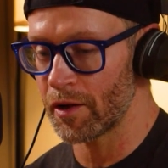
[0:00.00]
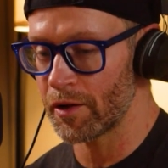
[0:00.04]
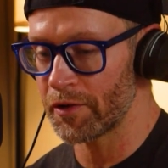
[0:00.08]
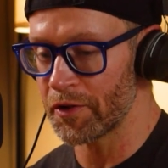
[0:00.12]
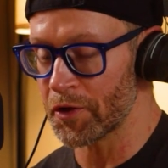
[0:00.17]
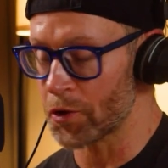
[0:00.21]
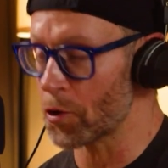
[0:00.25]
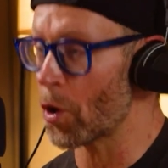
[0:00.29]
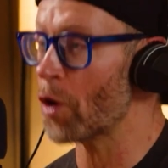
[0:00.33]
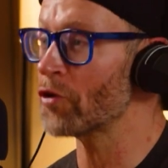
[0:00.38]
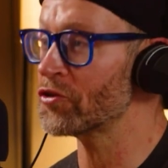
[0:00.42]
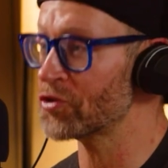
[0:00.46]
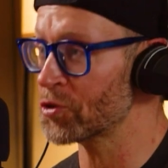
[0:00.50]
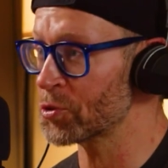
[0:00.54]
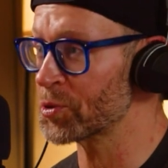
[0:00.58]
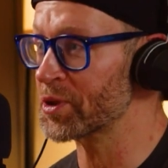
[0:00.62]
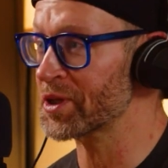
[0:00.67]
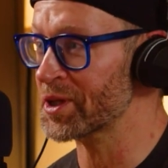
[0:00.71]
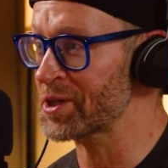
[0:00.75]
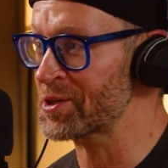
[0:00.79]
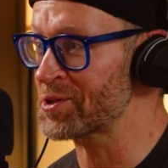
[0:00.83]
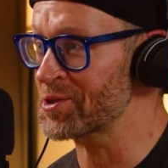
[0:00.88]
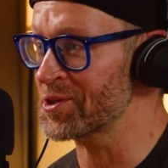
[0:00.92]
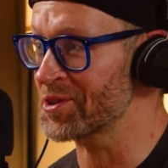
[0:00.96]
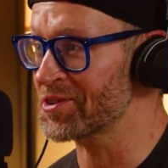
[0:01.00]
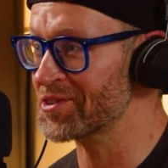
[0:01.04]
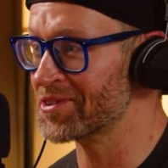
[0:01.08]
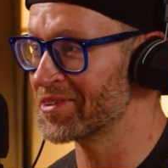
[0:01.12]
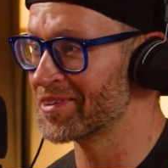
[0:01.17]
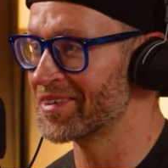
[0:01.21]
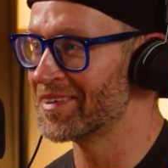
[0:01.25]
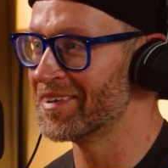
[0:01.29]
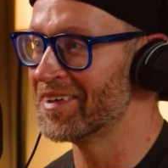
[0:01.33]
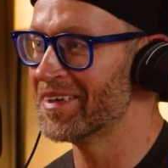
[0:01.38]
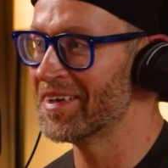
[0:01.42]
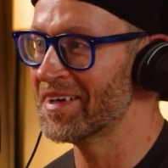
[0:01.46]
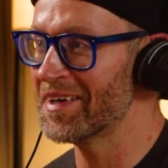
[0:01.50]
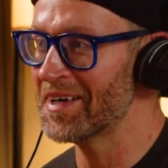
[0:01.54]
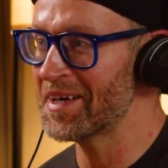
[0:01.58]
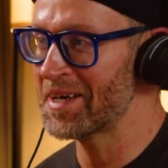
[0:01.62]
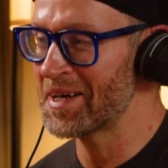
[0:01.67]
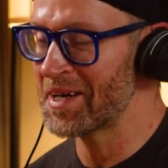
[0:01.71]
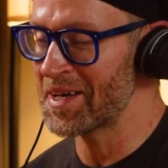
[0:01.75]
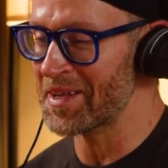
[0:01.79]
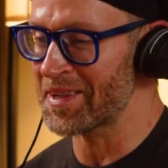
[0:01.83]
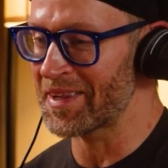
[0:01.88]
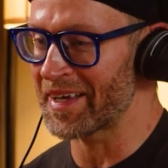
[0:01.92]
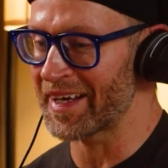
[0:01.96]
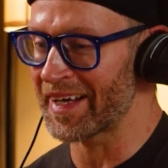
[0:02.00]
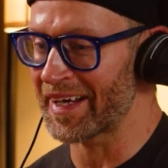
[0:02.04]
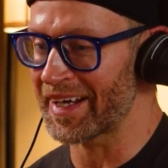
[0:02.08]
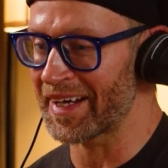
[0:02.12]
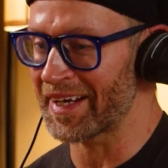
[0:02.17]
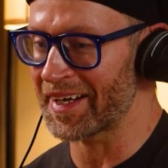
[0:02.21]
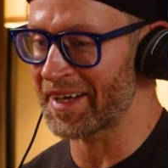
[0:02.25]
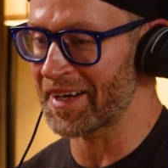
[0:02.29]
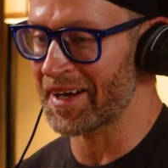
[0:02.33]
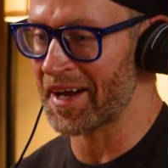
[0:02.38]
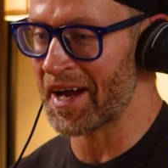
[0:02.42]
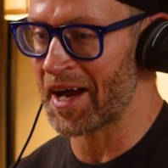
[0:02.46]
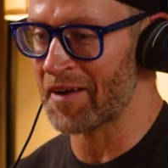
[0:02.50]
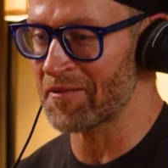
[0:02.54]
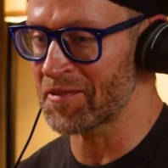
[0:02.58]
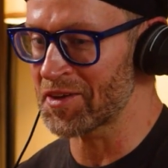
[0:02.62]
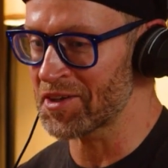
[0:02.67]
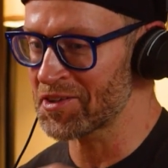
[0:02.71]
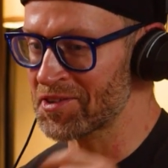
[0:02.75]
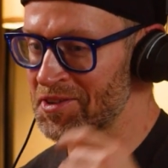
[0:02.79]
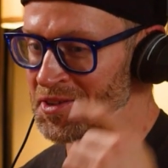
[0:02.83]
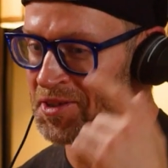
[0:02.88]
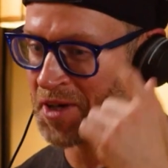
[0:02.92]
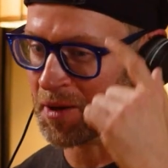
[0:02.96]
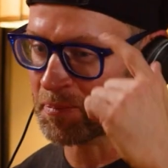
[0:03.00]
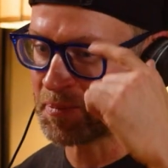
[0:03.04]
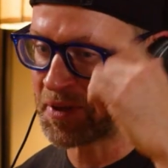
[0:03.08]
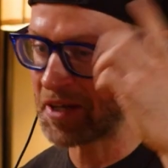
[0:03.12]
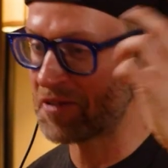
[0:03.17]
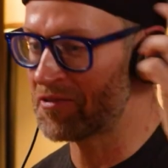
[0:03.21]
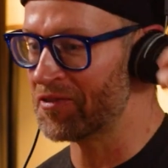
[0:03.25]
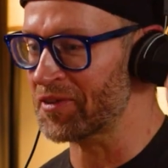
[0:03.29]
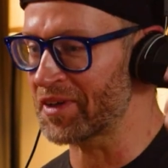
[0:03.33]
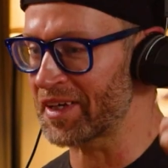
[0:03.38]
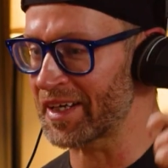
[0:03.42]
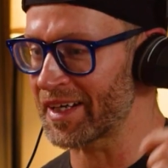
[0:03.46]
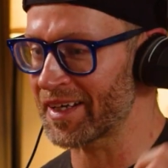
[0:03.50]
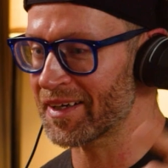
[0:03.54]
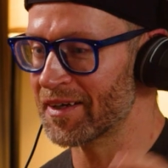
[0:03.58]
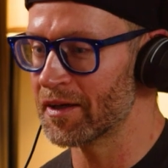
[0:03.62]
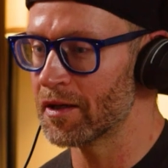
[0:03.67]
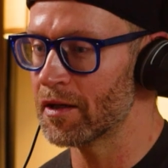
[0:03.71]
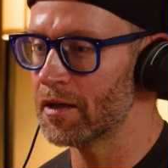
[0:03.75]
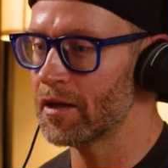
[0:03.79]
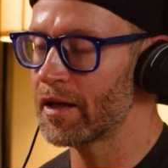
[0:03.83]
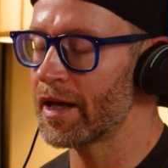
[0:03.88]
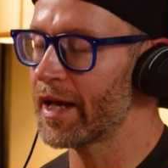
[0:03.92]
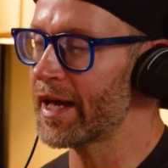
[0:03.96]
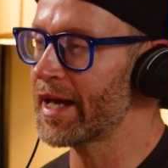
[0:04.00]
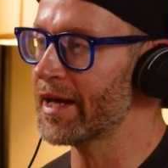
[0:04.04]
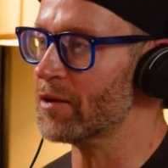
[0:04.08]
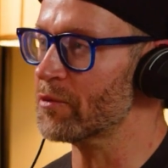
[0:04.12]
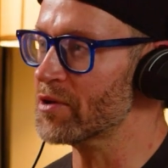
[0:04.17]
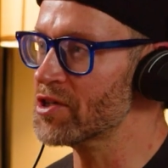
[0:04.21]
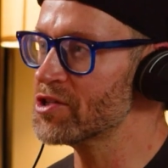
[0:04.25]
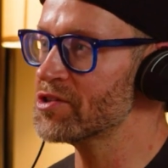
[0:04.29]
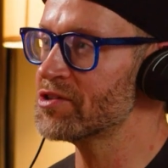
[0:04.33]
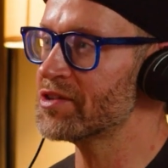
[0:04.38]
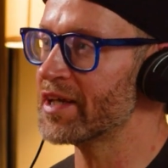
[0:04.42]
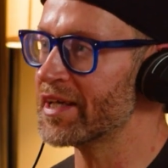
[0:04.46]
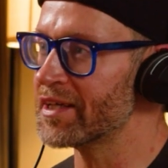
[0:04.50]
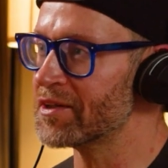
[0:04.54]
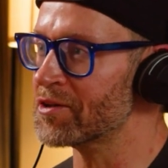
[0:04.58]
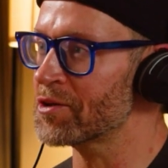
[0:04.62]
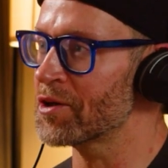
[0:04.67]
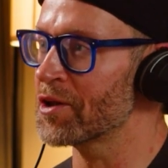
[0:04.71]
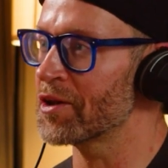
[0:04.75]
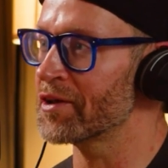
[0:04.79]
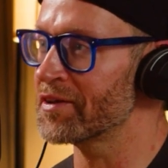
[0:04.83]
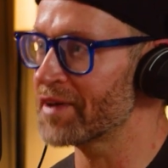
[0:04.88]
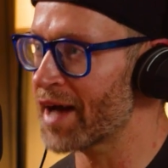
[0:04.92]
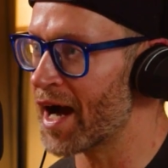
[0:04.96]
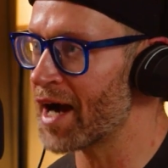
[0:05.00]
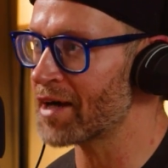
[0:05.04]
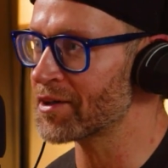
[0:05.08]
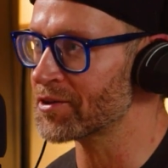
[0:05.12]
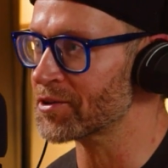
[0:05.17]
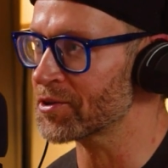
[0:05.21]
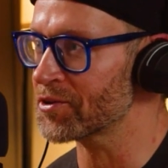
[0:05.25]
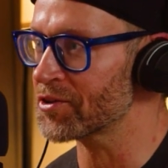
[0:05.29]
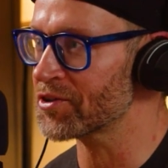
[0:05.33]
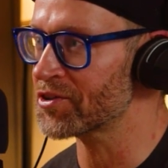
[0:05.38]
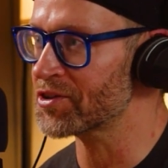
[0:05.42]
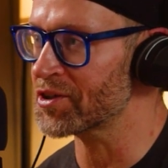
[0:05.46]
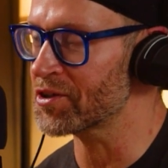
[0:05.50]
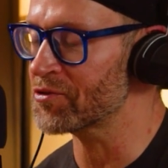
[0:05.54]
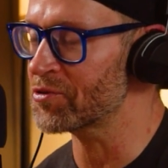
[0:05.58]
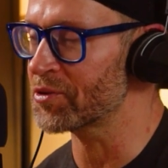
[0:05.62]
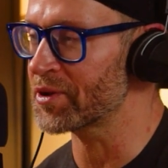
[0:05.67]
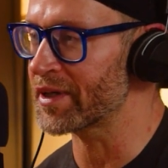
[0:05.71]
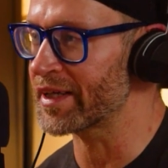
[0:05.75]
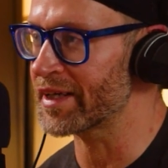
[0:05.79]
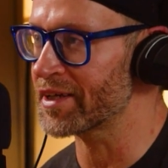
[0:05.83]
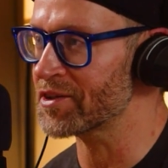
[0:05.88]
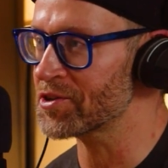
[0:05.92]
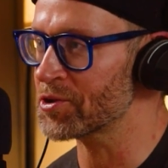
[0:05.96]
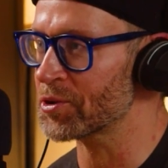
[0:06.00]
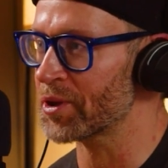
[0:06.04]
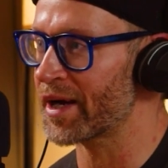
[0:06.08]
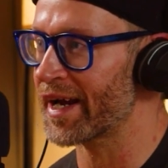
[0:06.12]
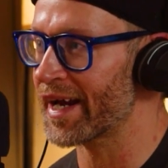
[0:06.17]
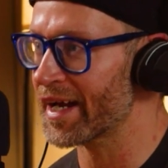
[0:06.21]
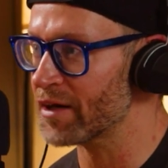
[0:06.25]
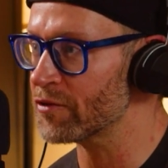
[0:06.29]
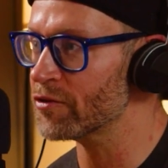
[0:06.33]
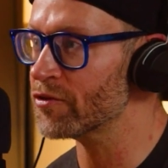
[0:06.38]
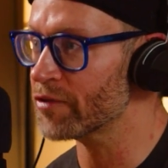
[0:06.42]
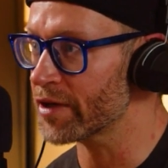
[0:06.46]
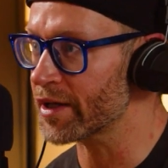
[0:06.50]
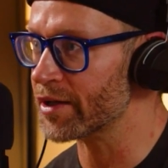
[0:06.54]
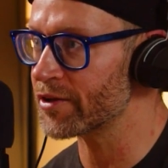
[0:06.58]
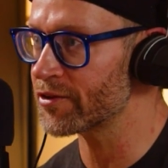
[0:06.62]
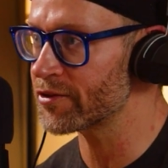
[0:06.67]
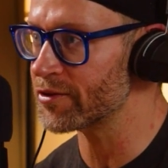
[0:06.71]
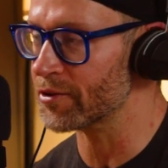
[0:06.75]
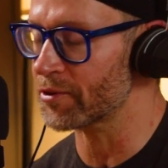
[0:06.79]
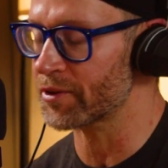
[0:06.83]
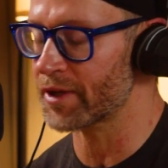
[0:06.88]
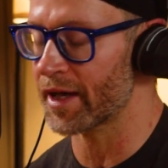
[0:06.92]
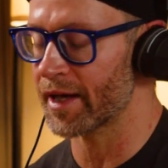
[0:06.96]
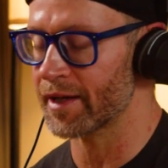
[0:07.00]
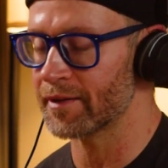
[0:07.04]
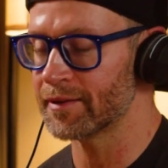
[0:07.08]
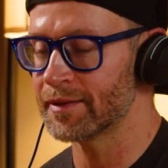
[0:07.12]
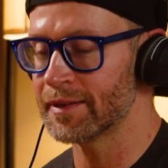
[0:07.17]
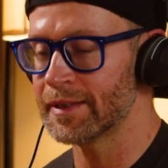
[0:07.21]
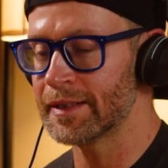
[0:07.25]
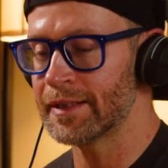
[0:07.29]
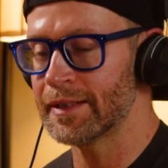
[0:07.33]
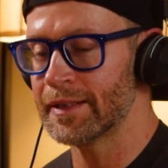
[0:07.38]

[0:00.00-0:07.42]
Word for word: They're also religious. They have this epiphany hey, we should take you to the doctor to see if we can get your hand fixed, okay?